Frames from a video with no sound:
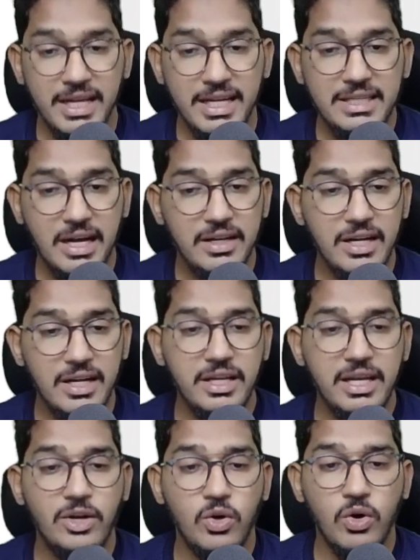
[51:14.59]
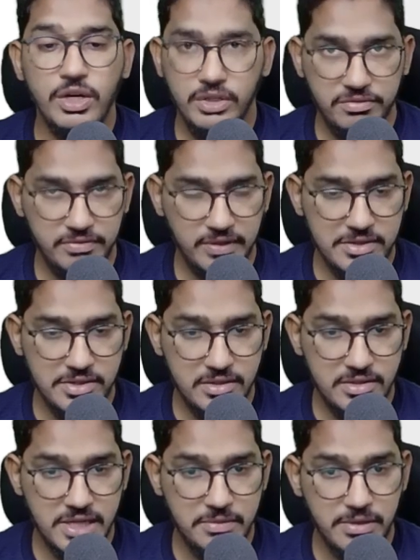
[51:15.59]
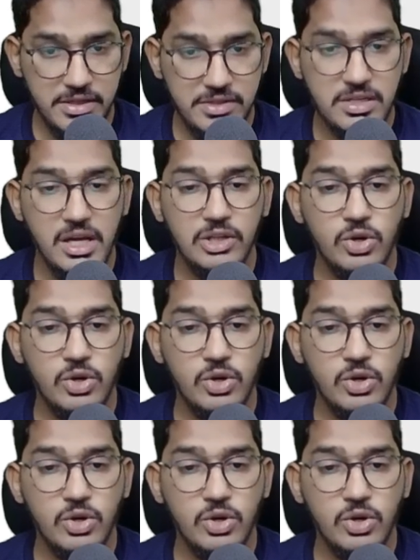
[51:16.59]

In conducting an audit of financial statements,